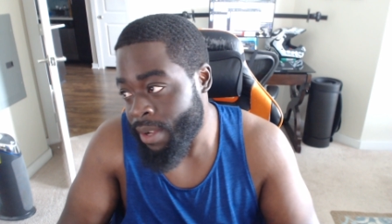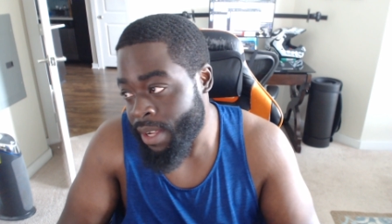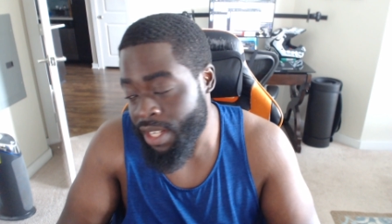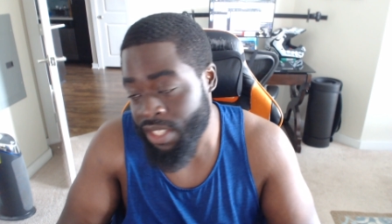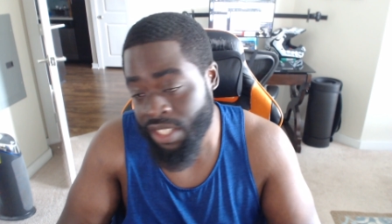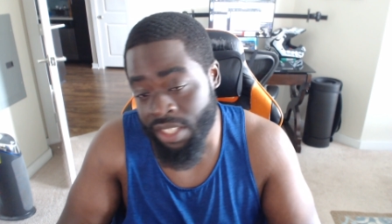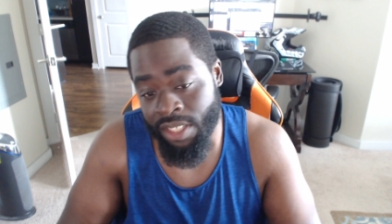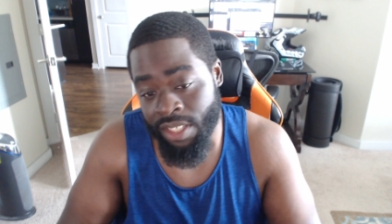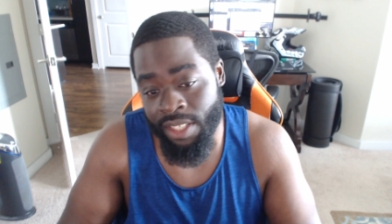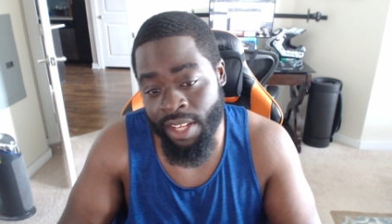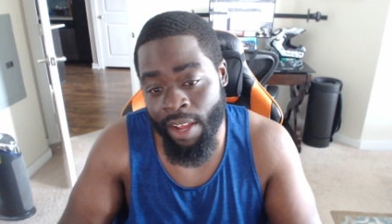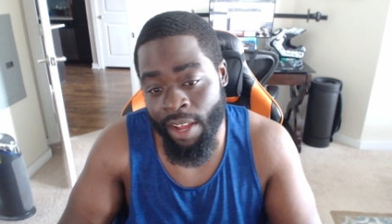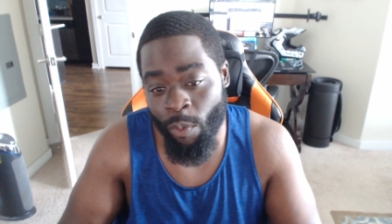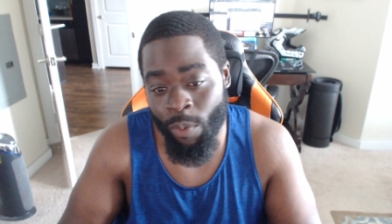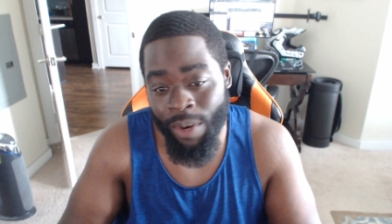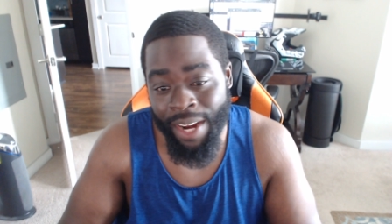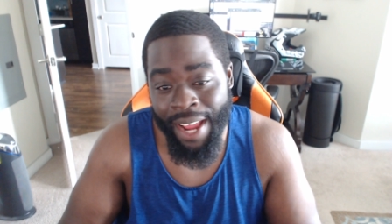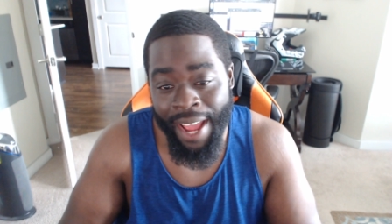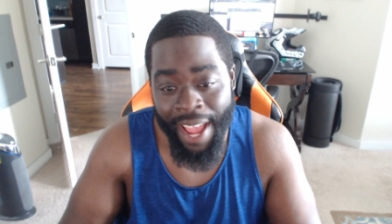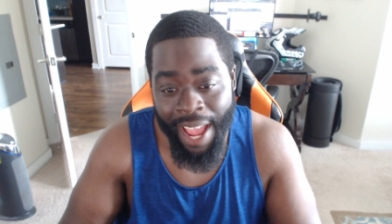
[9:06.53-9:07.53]
It's just that
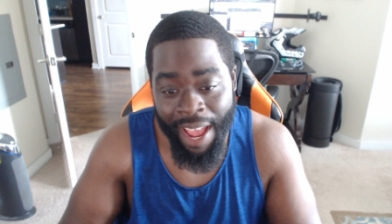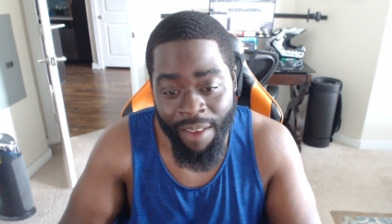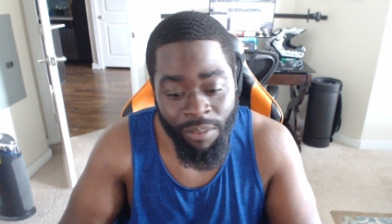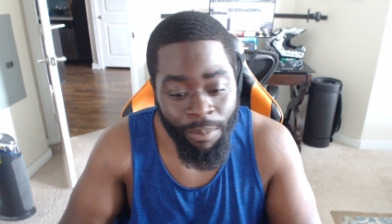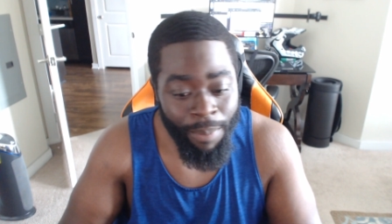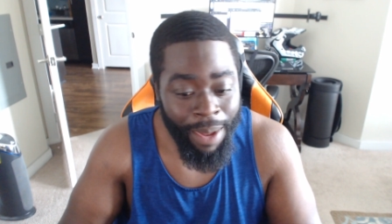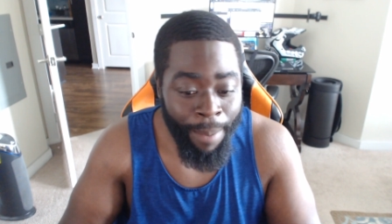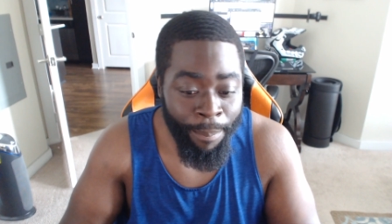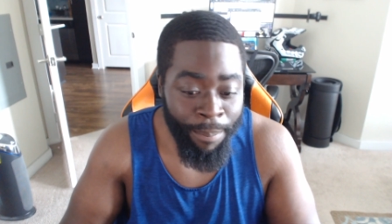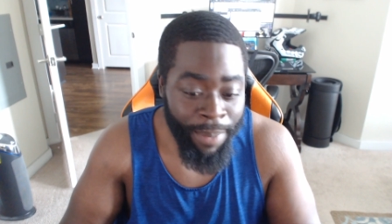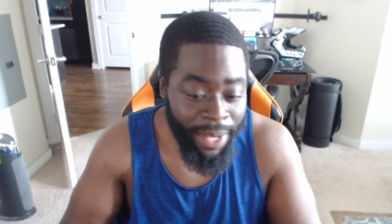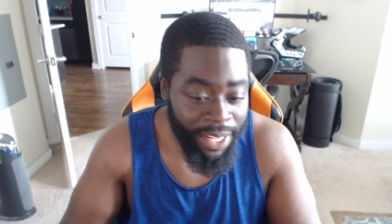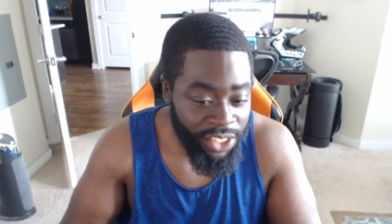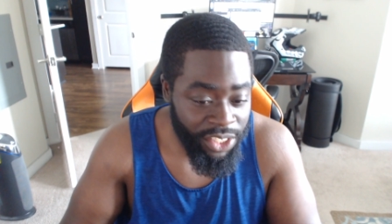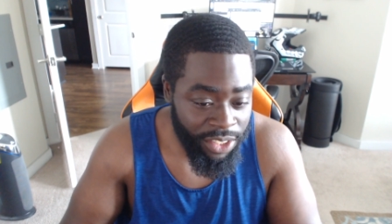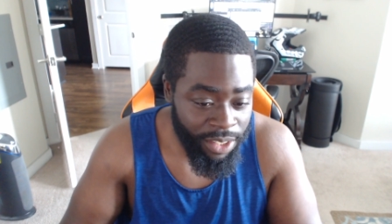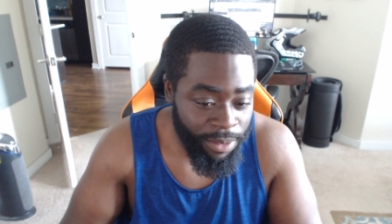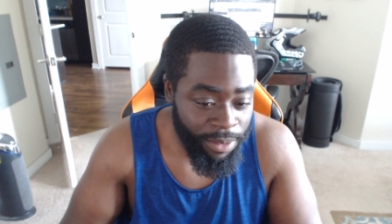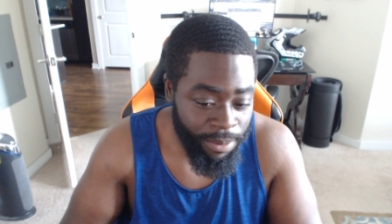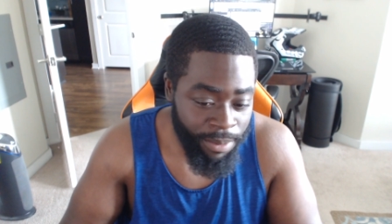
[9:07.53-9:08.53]
when I have them, I binge
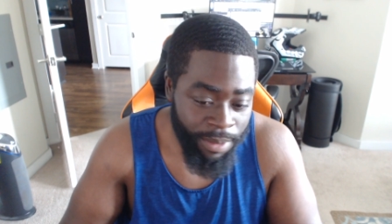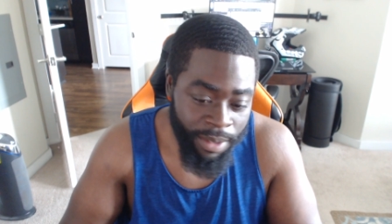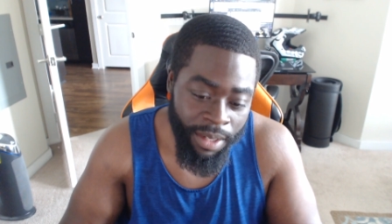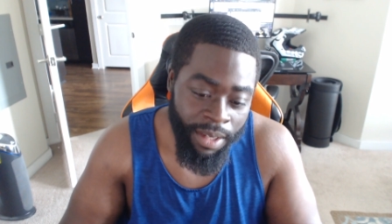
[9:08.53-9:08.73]
them.